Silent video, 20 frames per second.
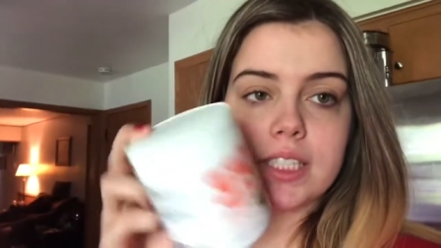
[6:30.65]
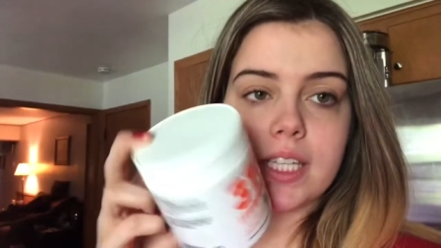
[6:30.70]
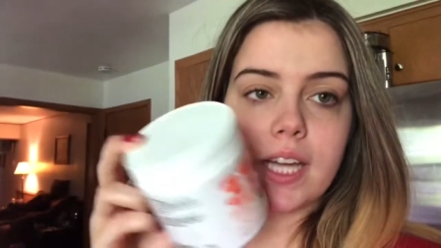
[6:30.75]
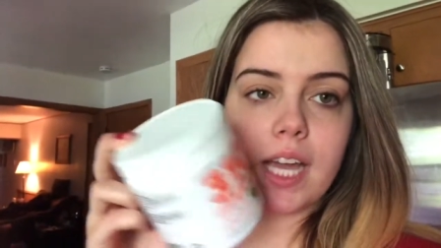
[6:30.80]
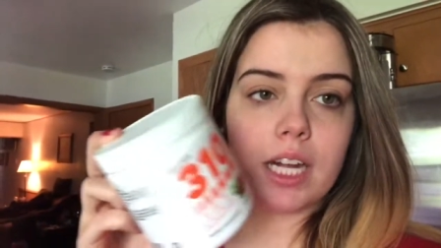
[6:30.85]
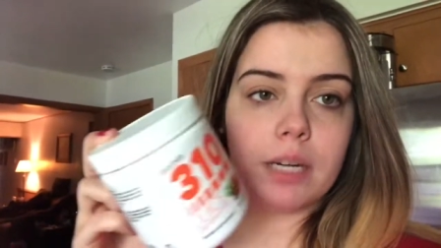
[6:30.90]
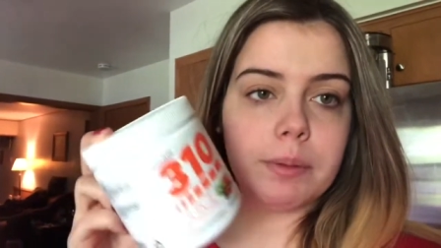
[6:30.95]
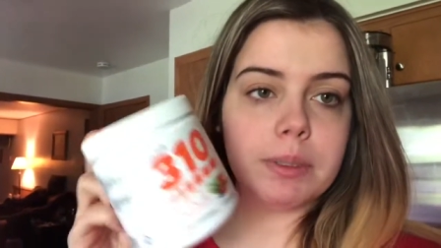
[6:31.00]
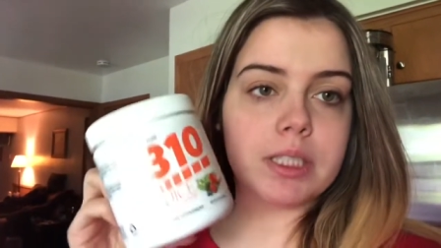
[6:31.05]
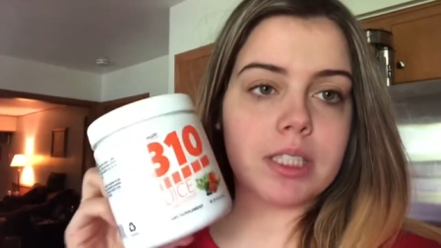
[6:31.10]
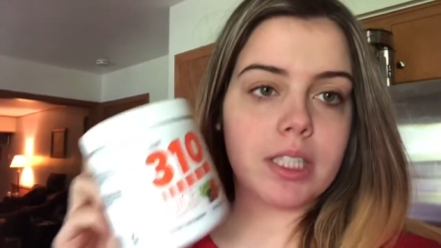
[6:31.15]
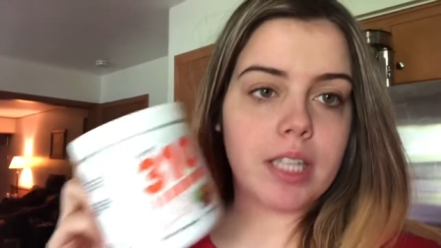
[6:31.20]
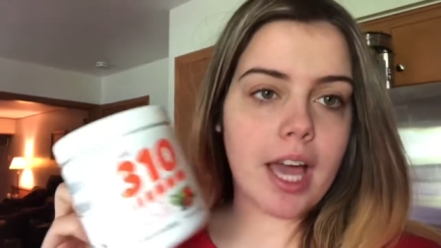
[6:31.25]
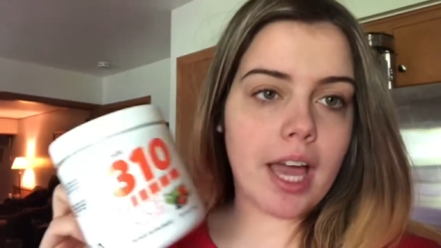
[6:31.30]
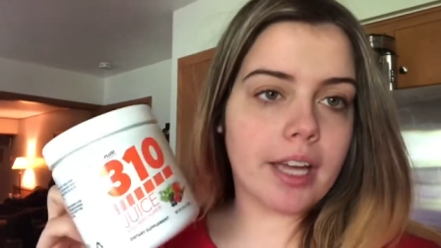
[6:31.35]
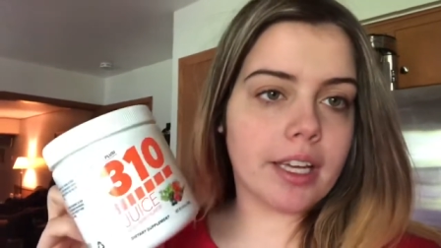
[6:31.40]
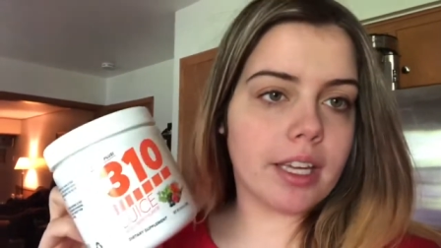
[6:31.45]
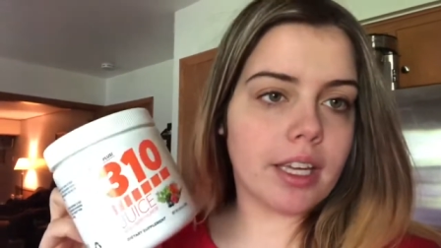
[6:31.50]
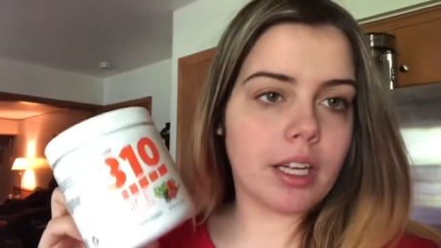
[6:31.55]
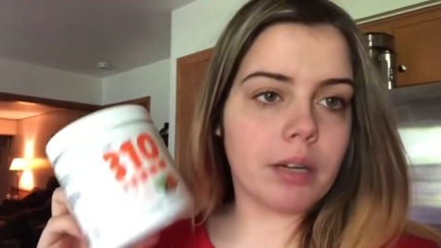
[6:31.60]
I kind of been
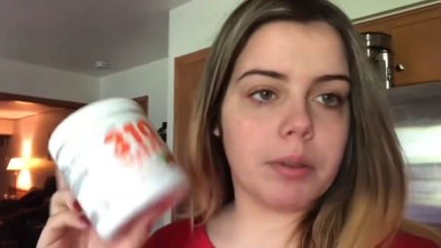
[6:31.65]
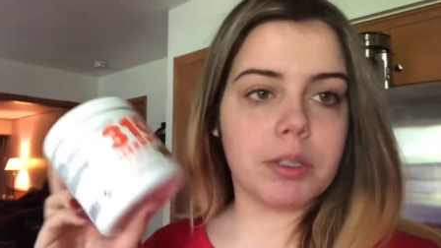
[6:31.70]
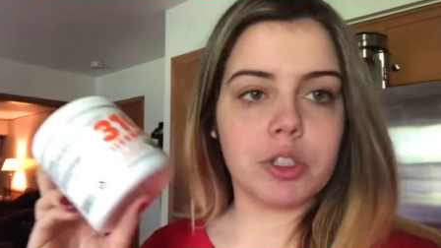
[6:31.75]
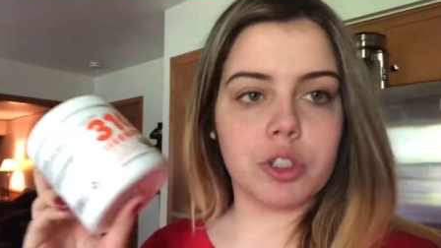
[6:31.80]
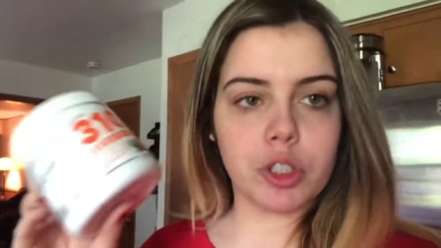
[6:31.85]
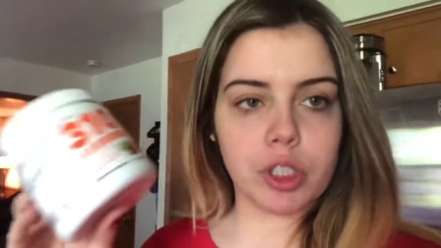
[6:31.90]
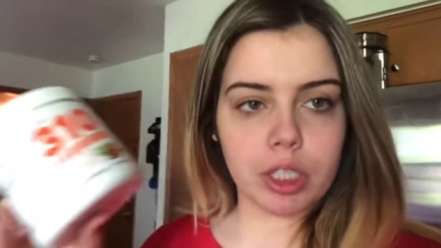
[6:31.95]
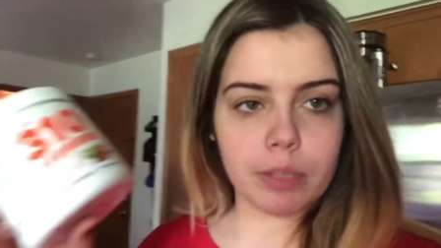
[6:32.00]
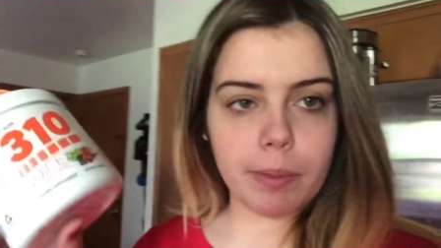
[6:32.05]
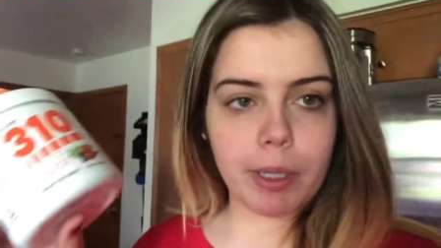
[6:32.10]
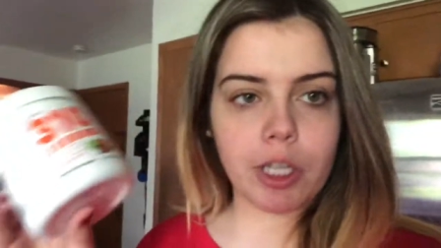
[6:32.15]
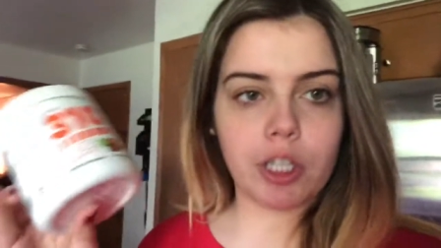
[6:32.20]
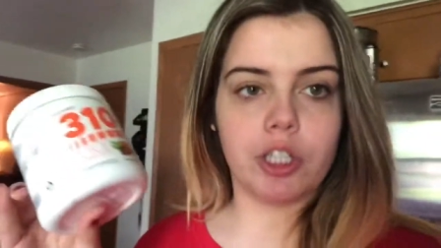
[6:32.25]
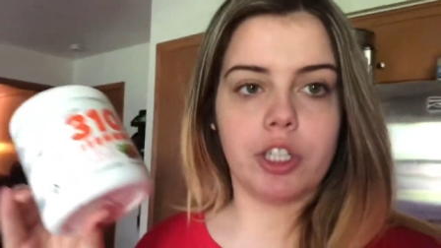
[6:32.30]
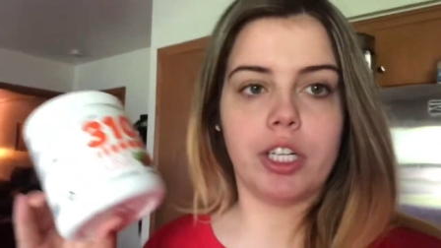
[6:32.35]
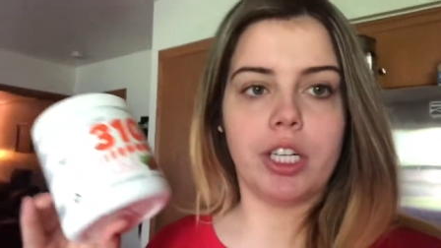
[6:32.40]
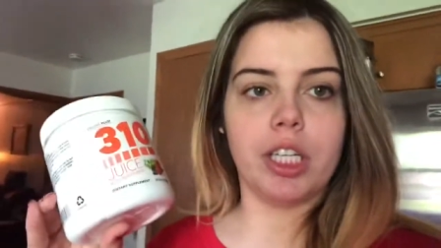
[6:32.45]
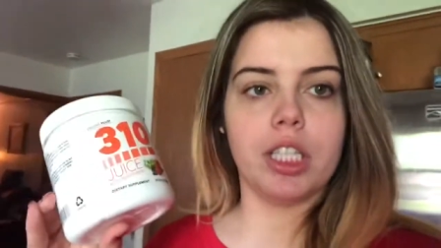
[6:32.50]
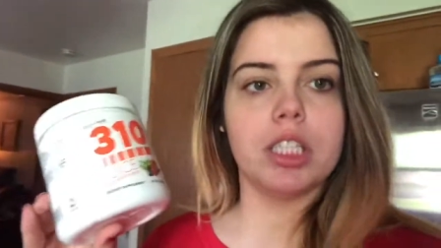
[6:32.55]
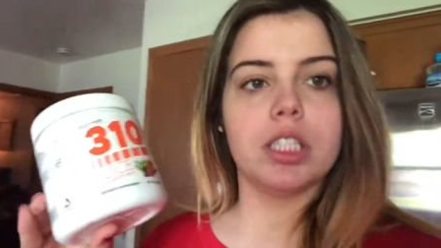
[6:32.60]
slacking with drinking my
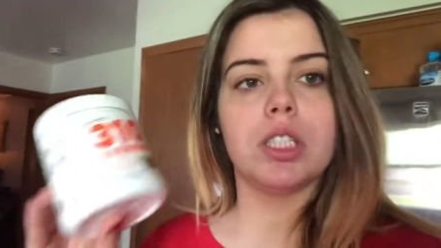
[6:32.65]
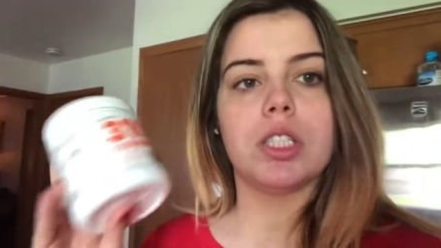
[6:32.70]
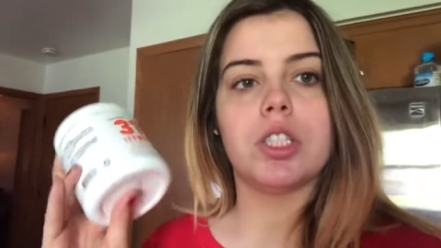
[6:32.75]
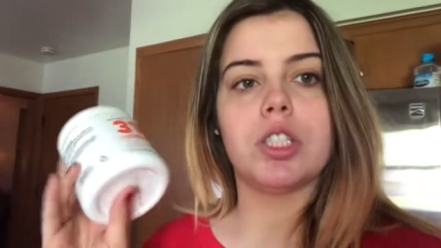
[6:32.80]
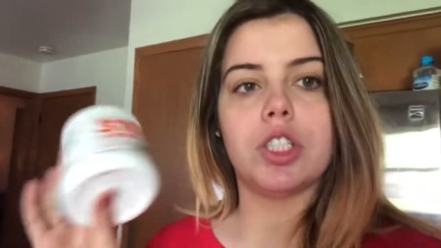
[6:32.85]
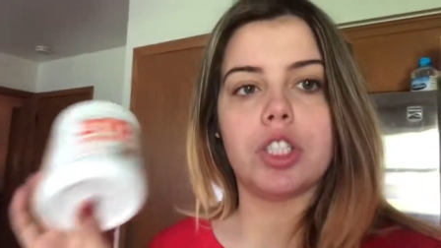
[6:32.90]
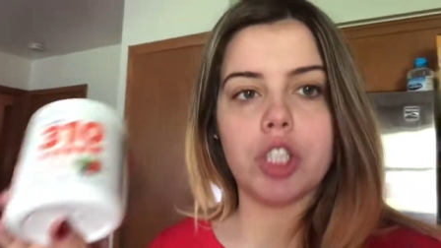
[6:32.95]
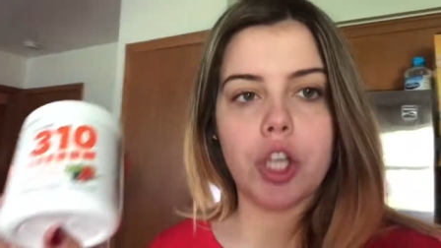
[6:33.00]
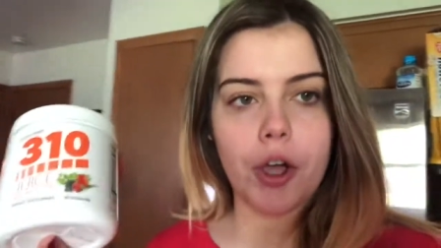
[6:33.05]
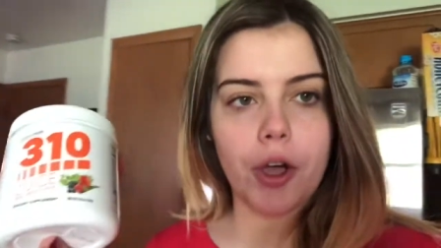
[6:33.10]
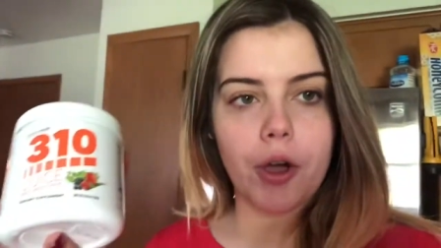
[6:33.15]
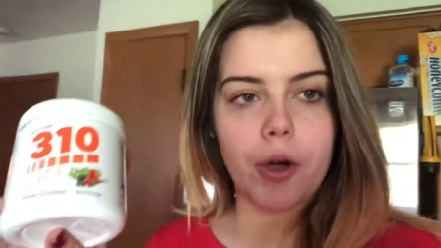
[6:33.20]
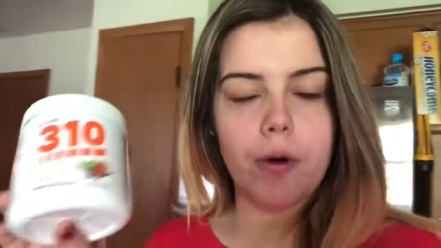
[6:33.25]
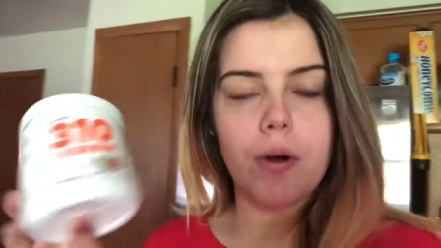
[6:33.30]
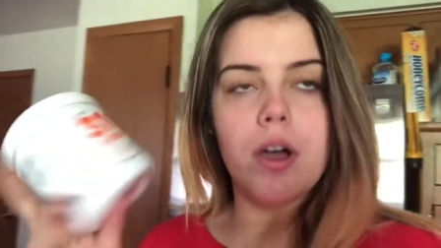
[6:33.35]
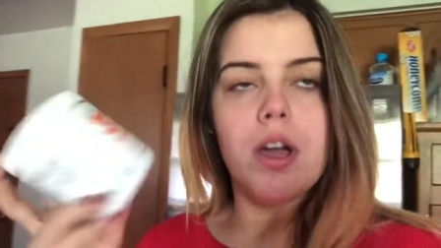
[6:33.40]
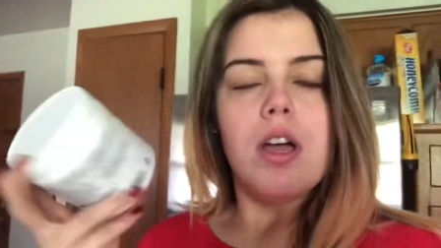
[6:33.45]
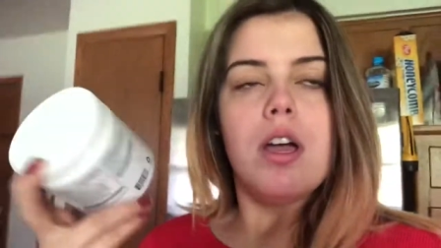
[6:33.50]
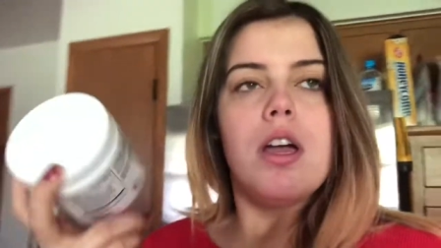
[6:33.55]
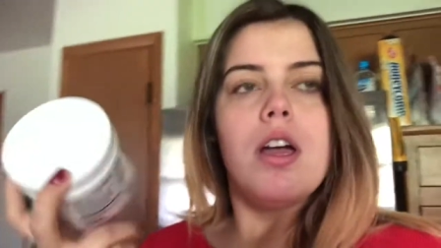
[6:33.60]
greens,
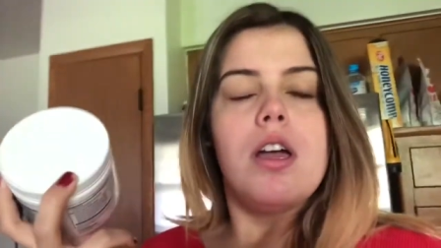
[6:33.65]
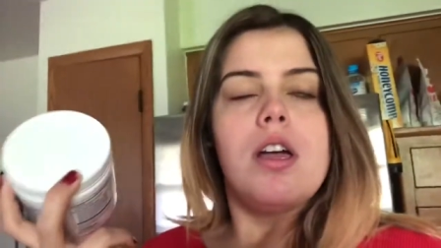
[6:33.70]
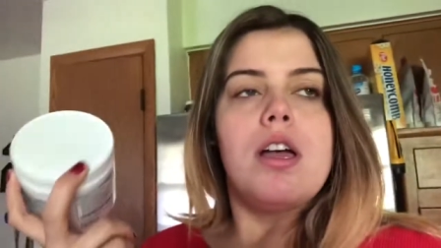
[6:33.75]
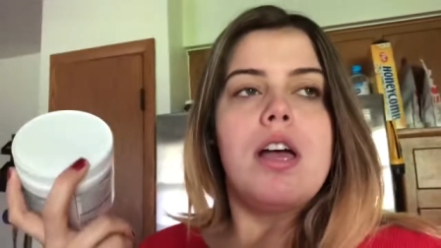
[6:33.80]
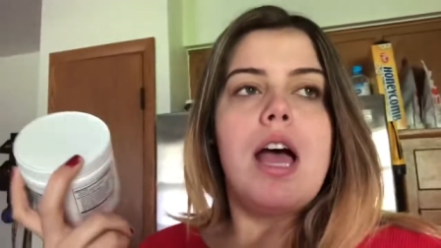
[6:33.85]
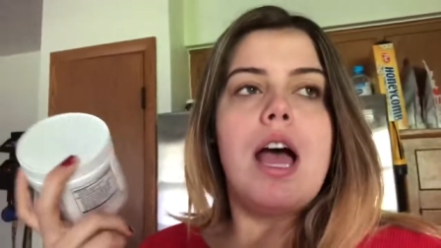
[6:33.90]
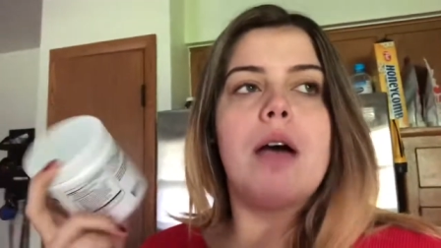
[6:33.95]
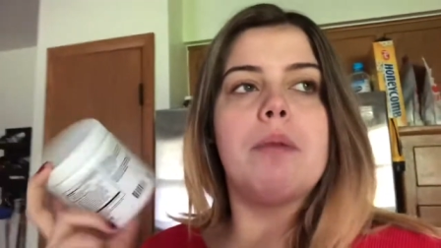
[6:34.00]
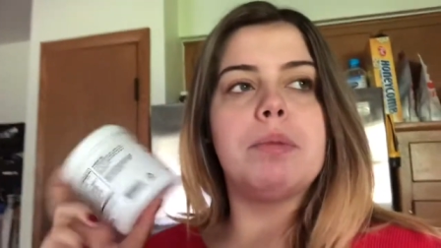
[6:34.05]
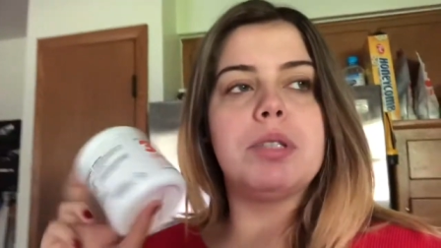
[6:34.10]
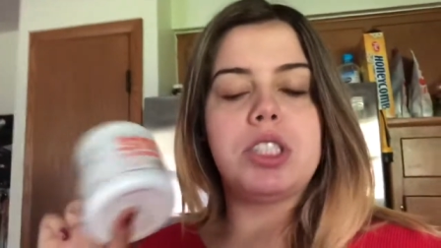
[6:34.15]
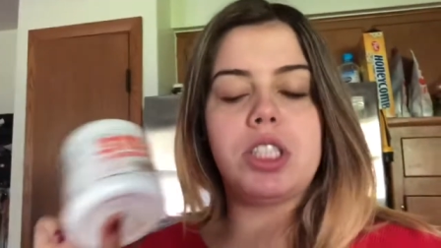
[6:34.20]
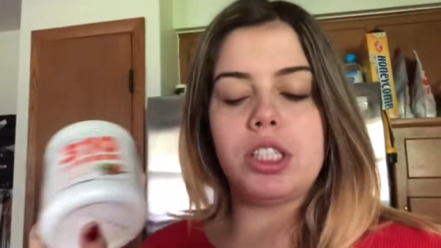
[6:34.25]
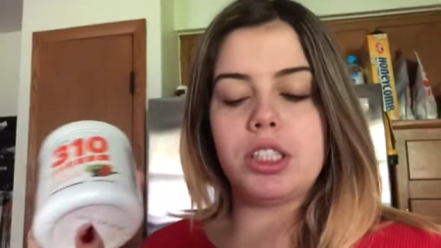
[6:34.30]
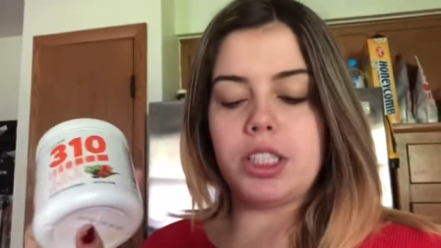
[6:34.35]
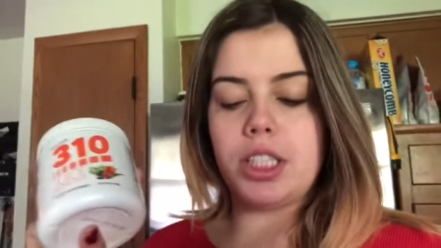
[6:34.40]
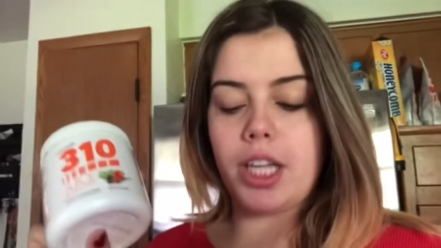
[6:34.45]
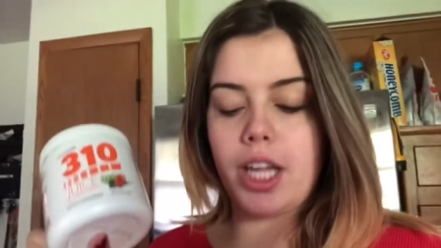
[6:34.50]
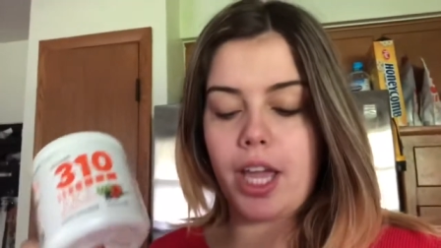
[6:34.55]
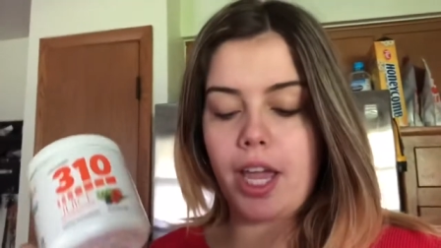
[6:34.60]
so I'm gonna
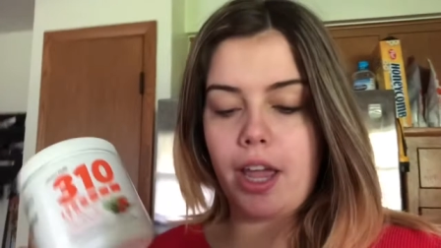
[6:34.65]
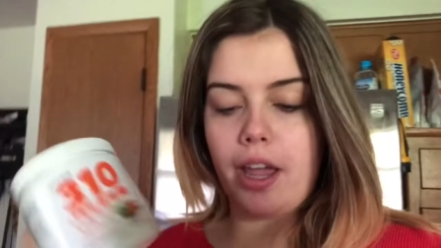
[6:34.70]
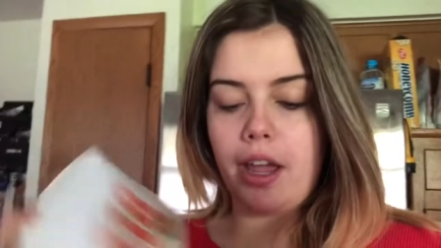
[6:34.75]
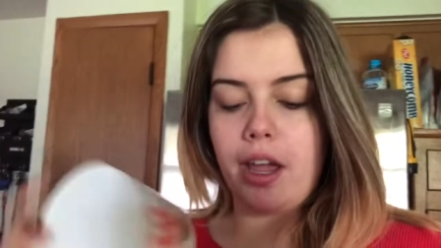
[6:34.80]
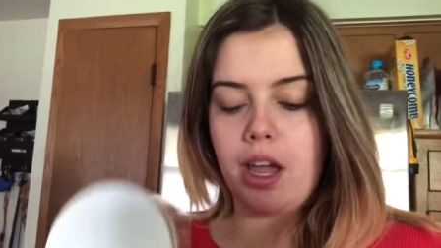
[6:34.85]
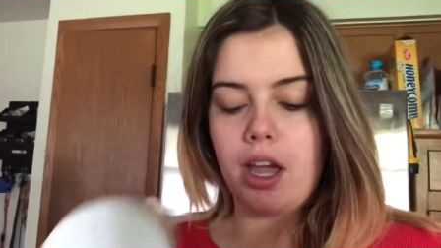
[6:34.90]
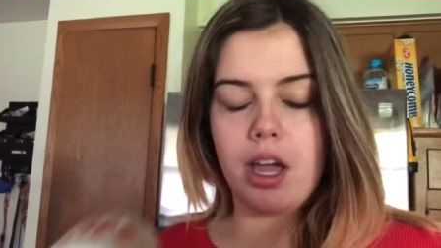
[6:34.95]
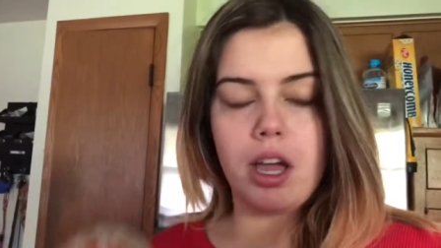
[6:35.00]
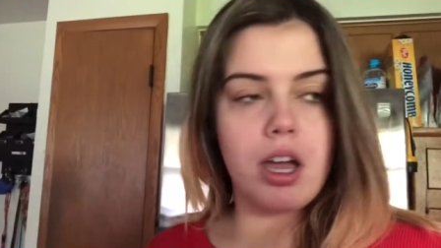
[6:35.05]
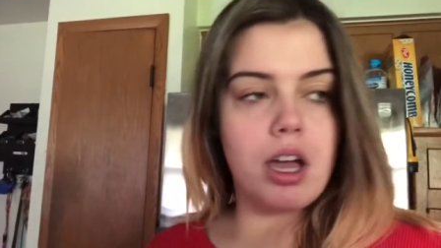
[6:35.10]
start today.